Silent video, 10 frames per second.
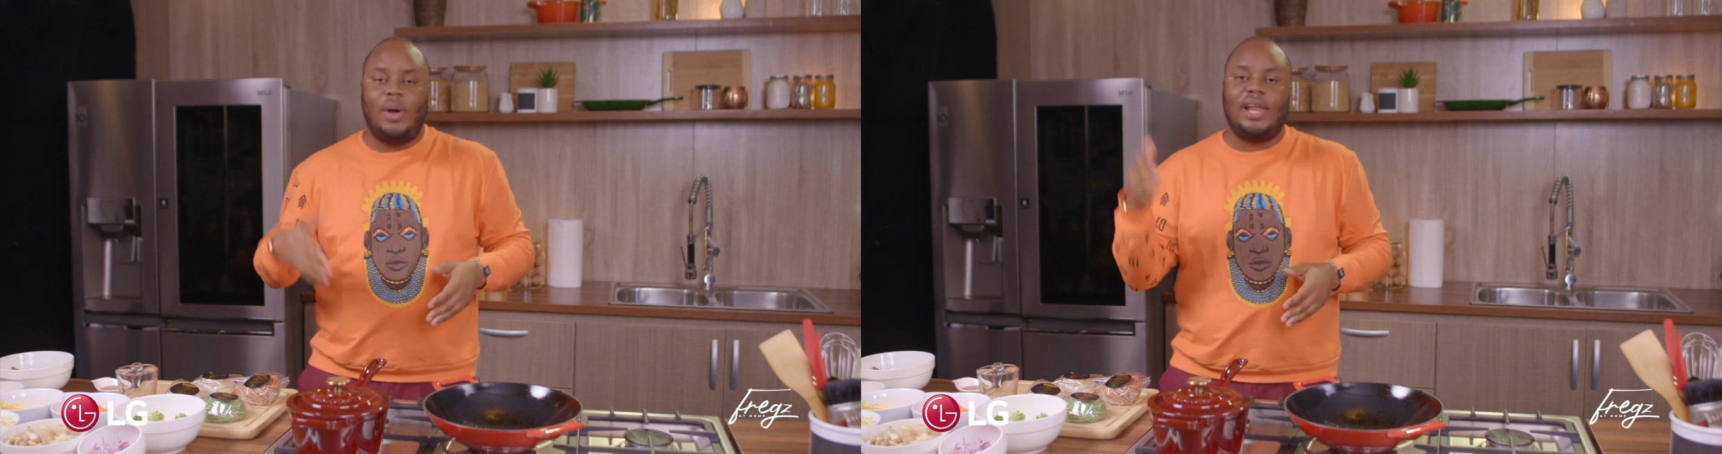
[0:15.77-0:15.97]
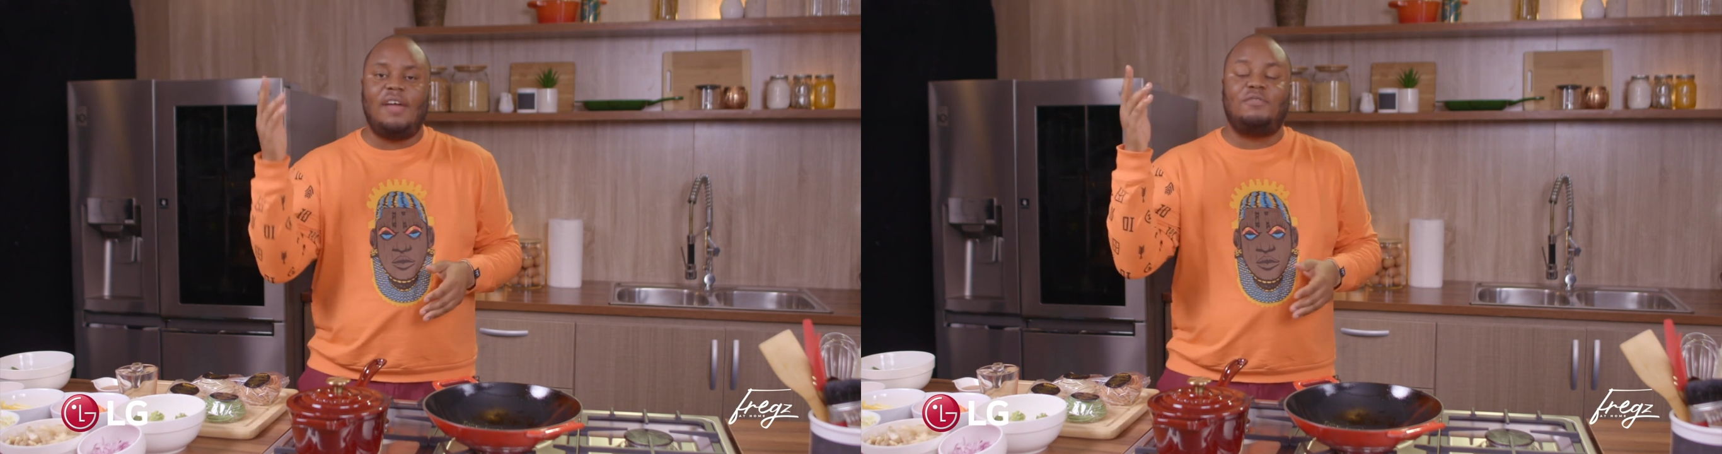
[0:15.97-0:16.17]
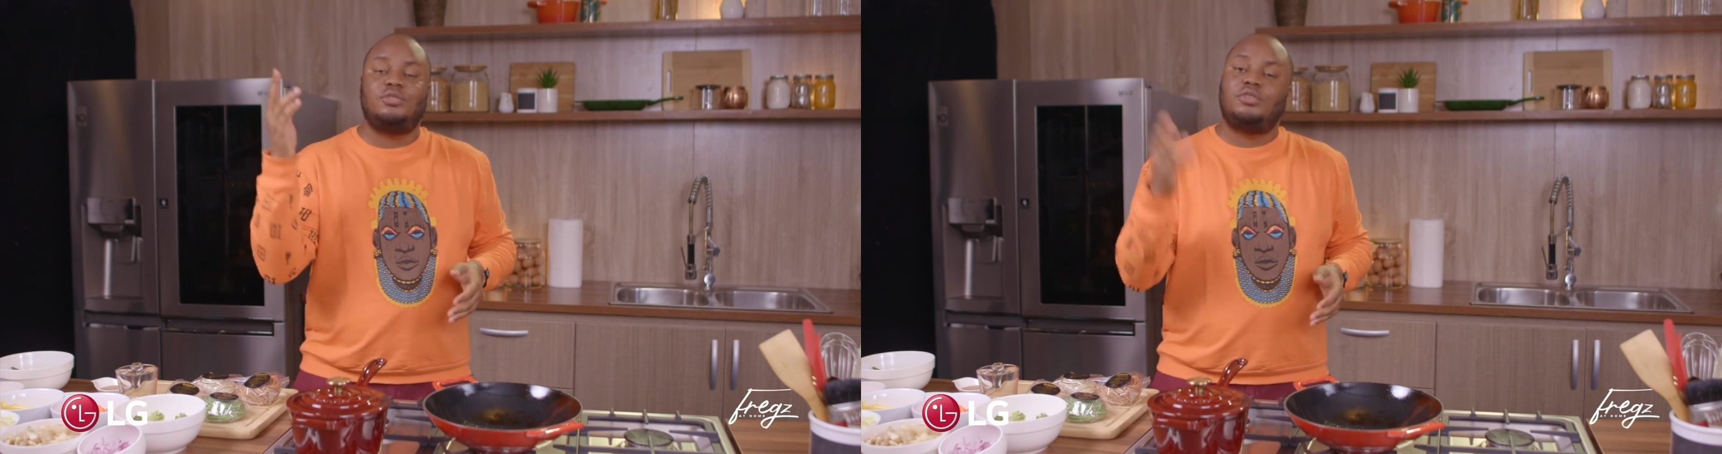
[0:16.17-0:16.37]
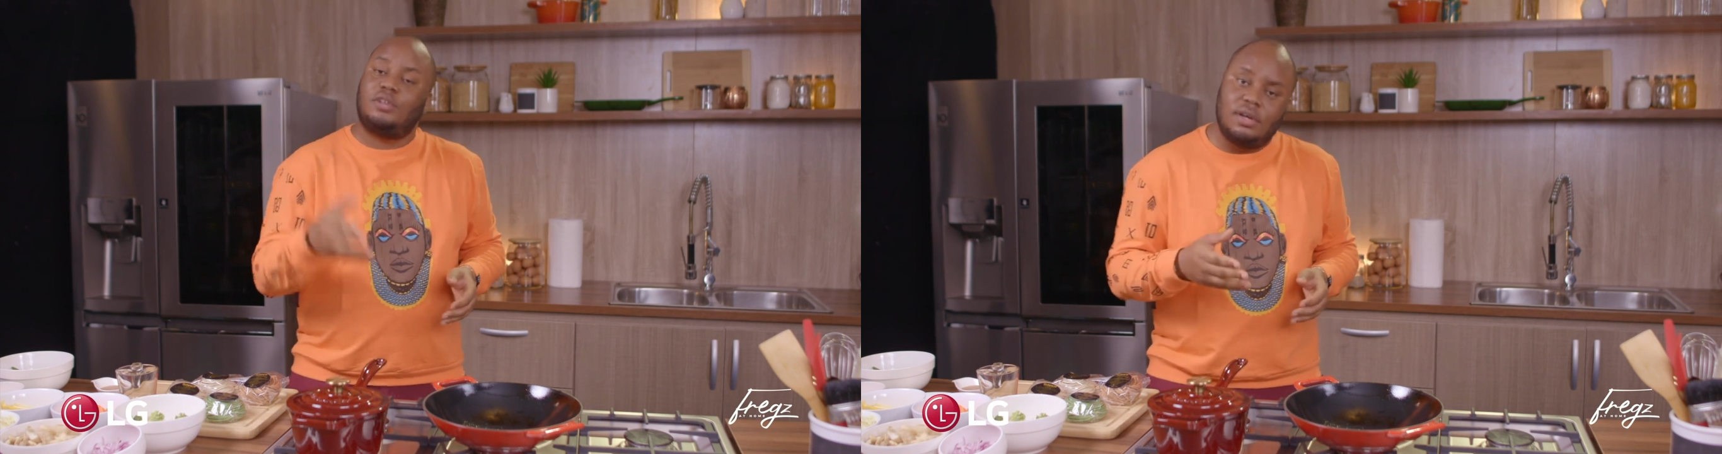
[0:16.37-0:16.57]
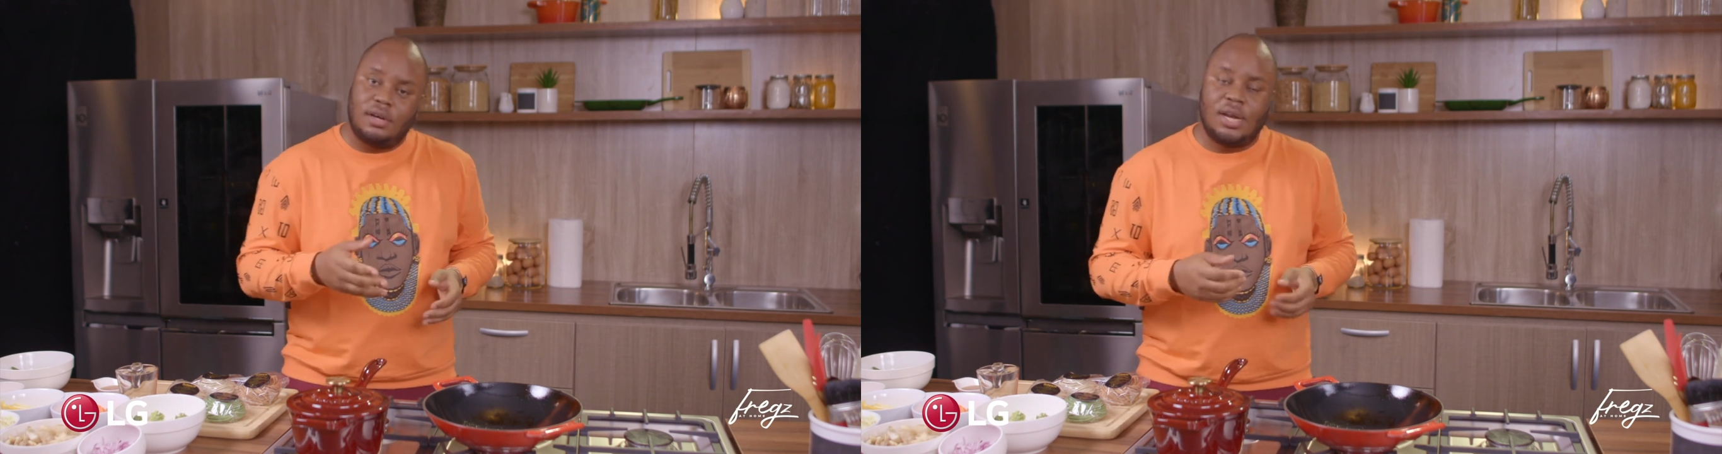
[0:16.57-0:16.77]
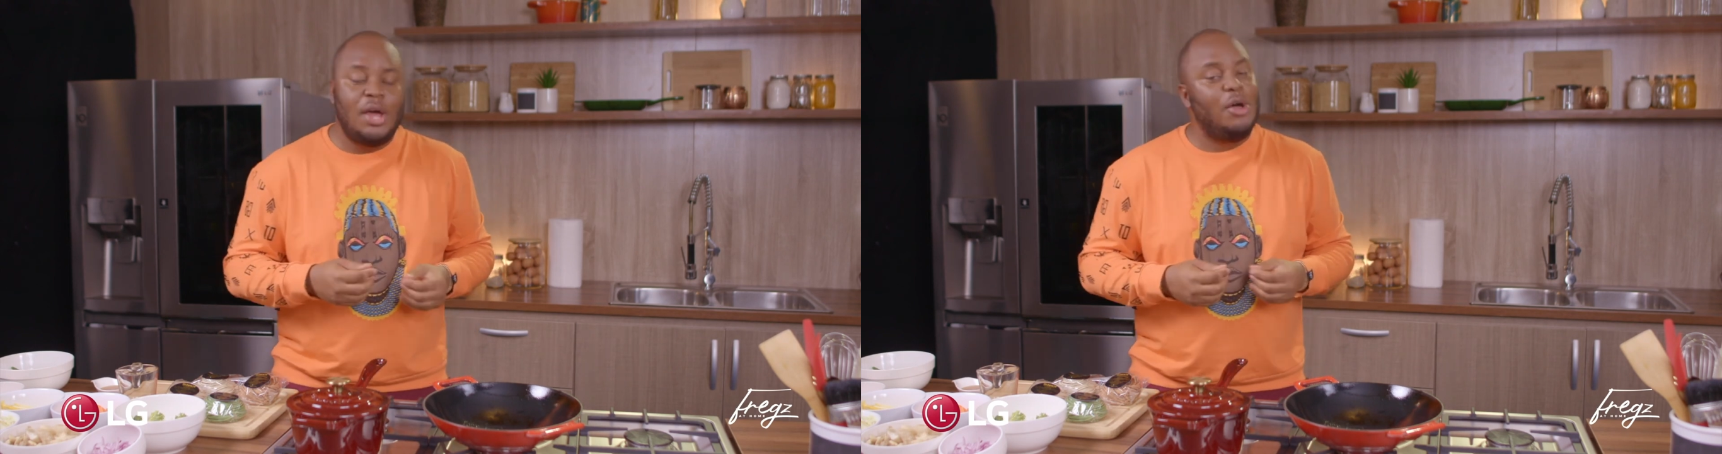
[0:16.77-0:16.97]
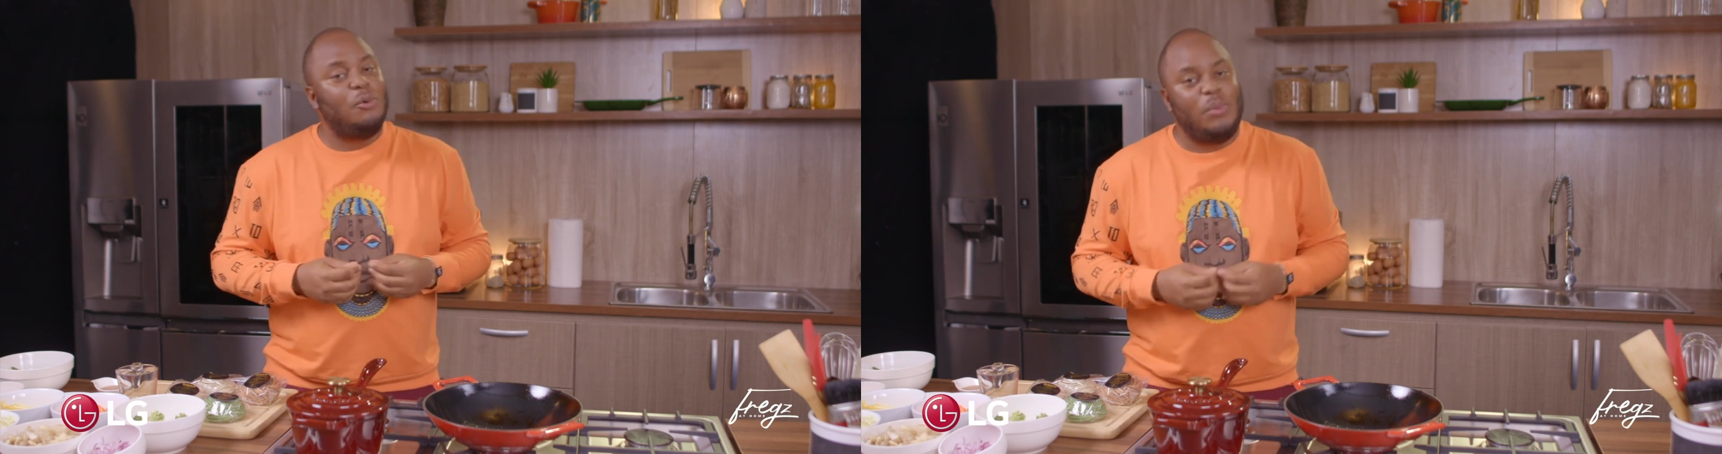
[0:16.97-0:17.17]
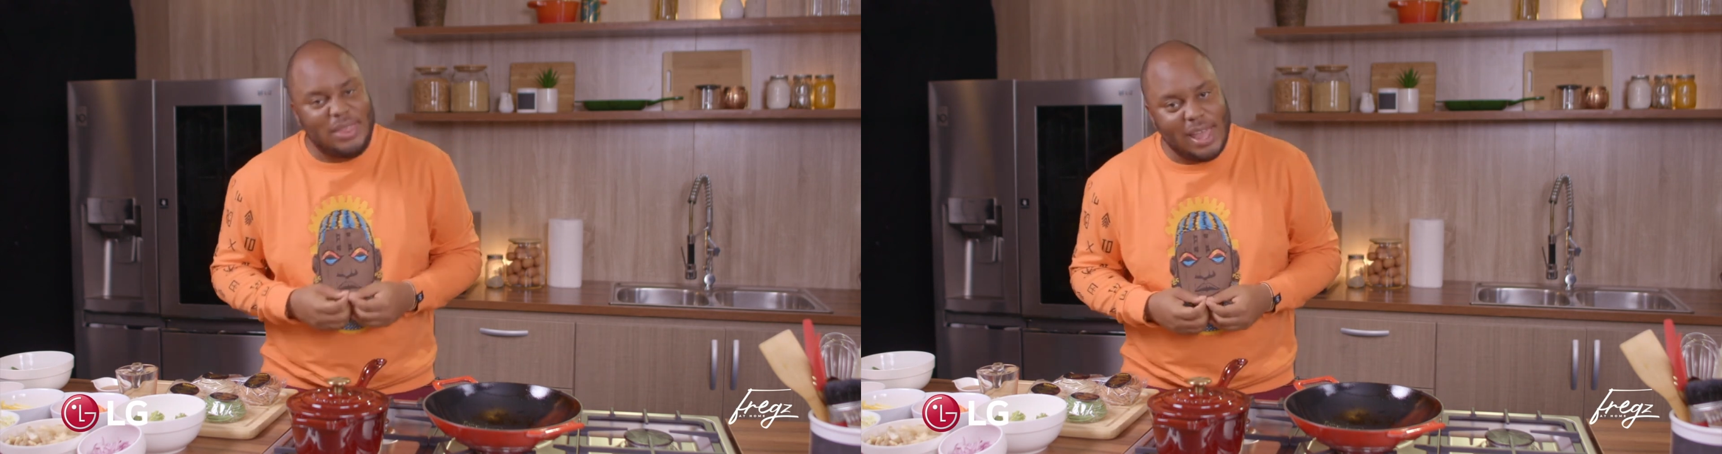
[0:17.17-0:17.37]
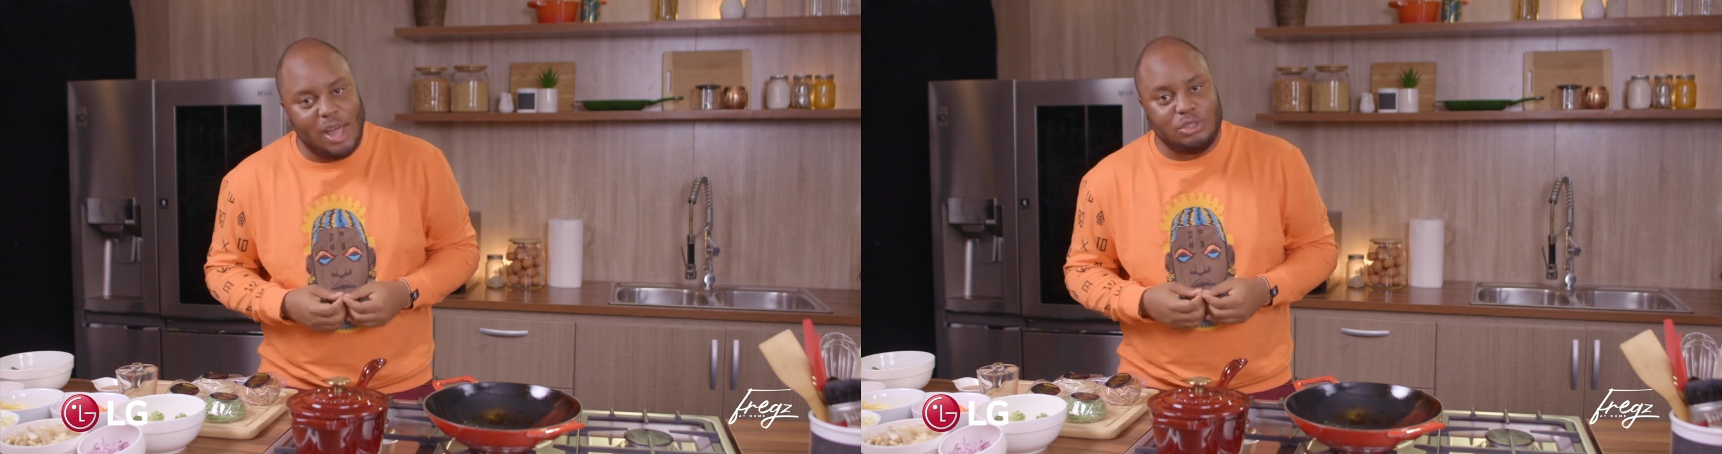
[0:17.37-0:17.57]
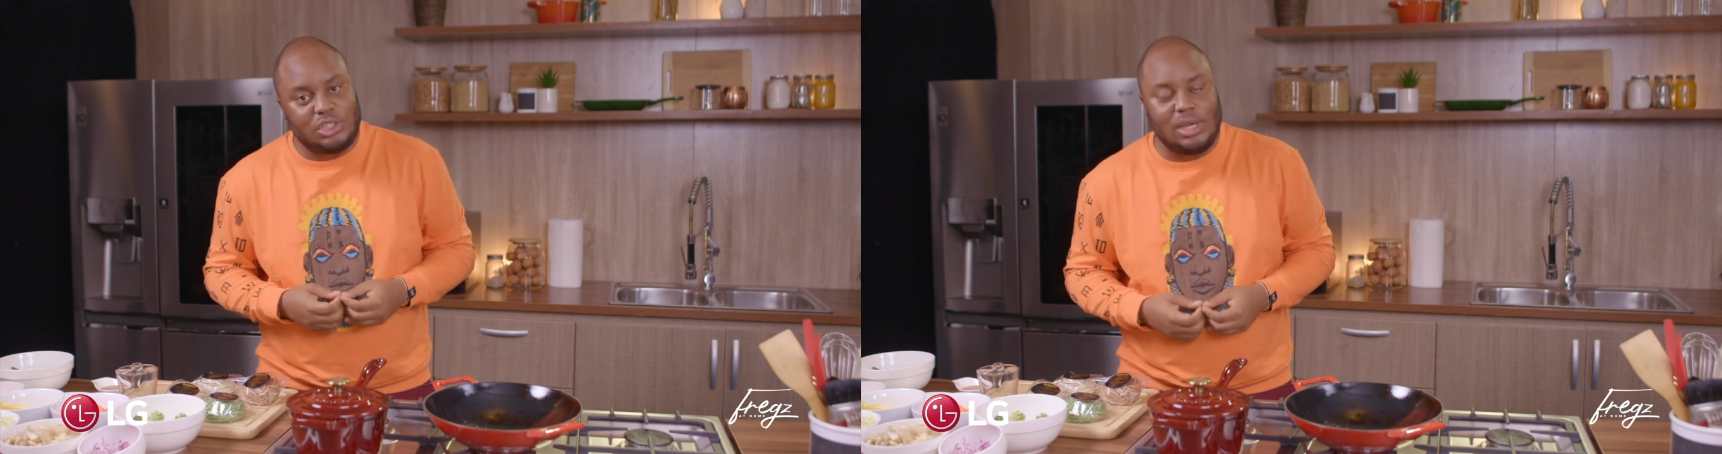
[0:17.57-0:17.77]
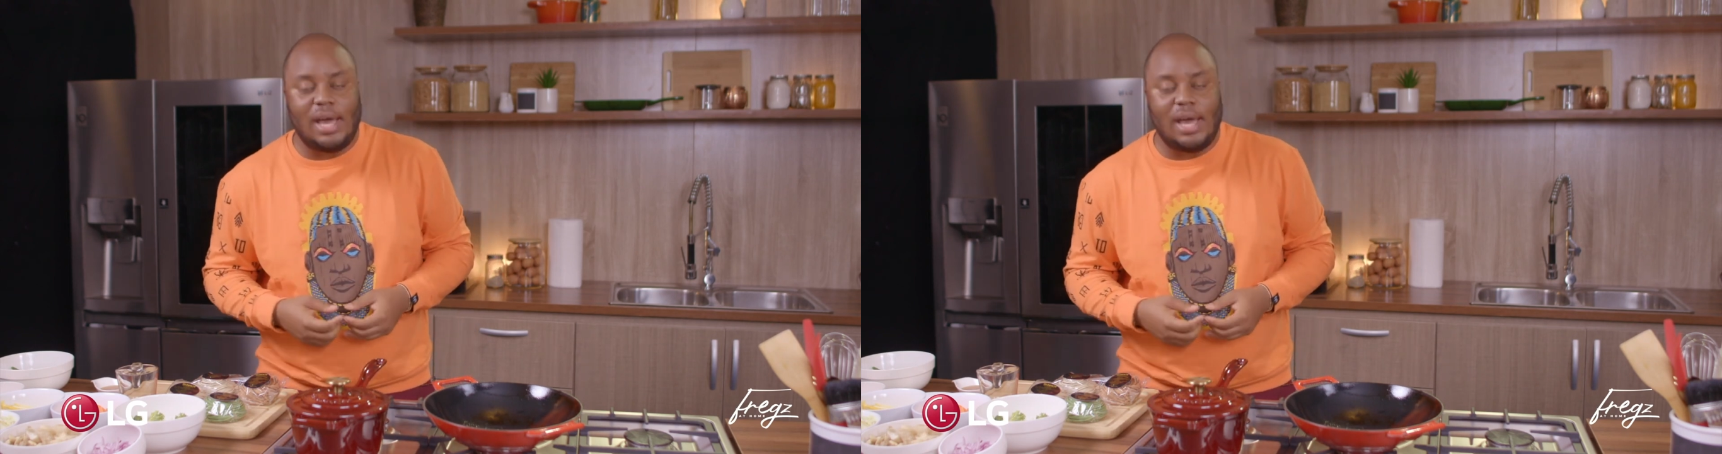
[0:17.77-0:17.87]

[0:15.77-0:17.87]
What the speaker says: where life is good with LG.